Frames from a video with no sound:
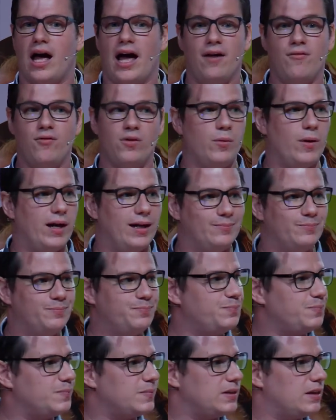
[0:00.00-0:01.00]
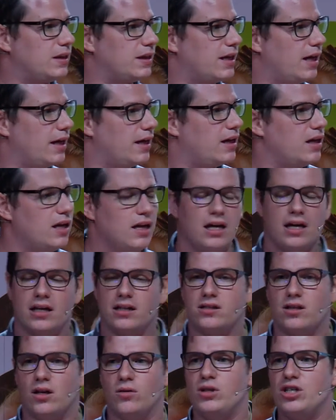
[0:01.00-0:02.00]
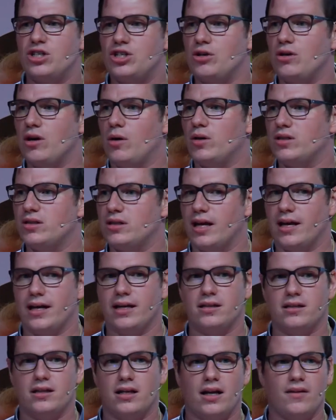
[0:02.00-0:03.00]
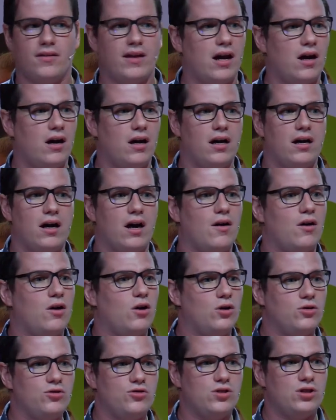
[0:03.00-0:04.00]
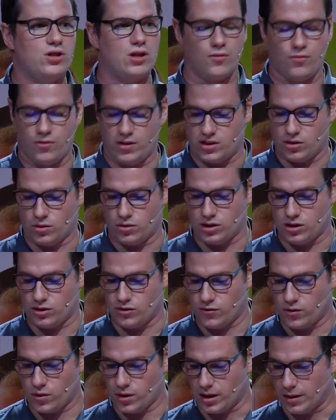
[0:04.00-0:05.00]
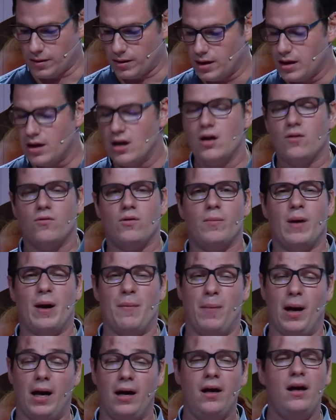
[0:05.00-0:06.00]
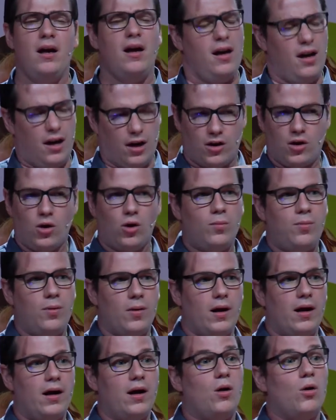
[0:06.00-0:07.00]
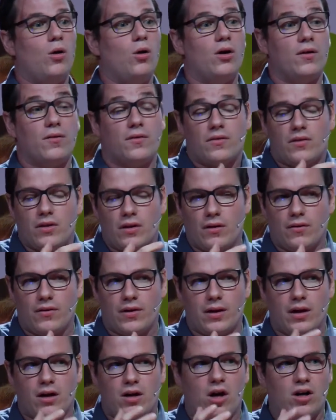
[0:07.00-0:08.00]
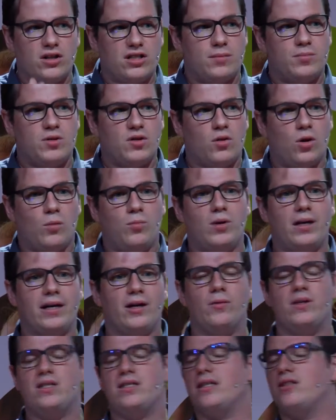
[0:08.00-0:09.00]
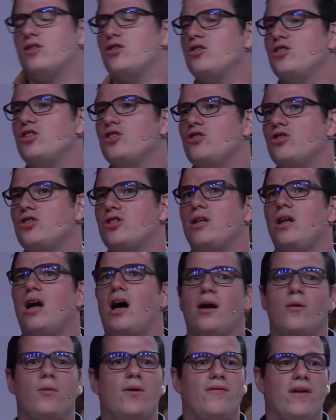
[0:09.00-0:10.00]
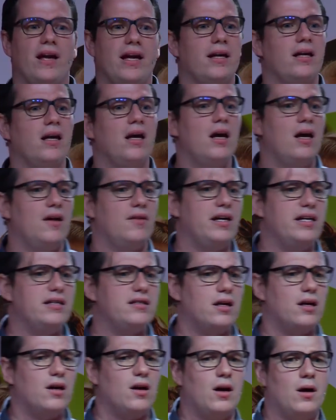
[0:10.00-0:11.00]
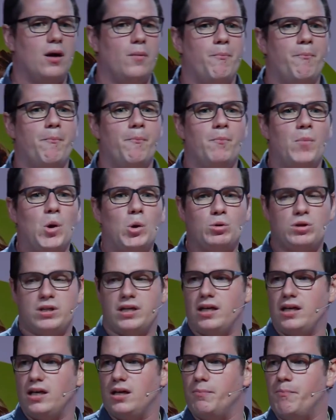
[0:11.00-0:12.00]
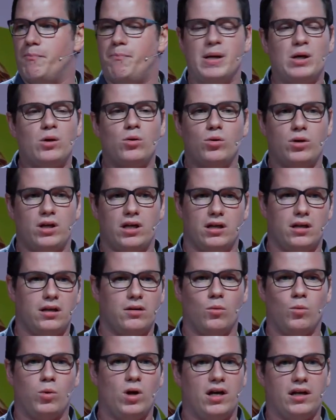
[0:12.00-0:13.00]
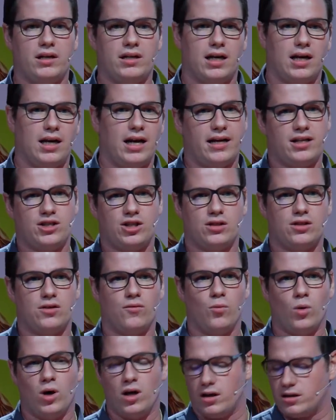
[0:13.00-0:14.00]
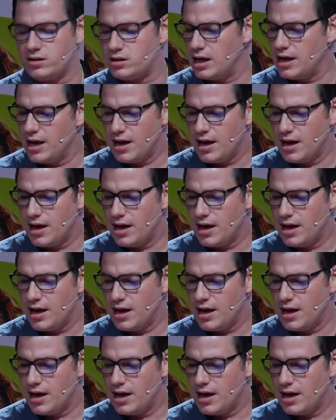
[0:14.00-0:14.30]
everywhere. Okay, as soon as you go onto that internet, there are hundreds of resources for you. Remember, a corpora, or the, the concept of corpora linguistics, doesn't just lie within these uh, multi-billion word collections of words.